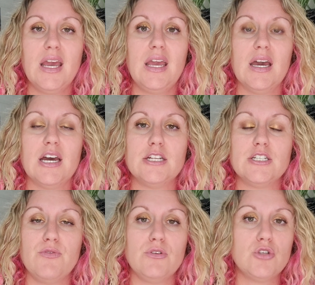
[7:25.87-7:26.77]
And
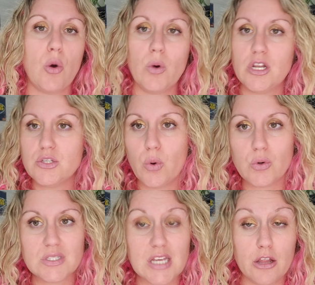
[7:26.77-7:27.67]
if you don't want to do
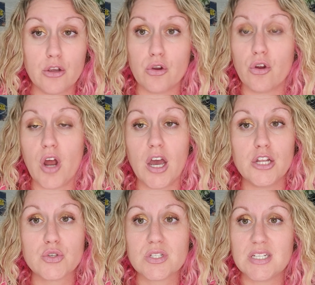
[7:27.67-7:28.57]
wholesaling or you're not
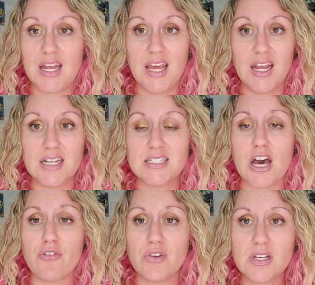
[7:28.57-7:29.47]
interested in it,
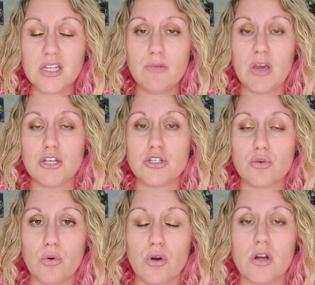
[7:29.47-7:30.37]
definitely make
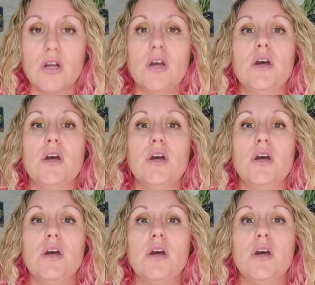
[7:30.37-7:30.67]
sure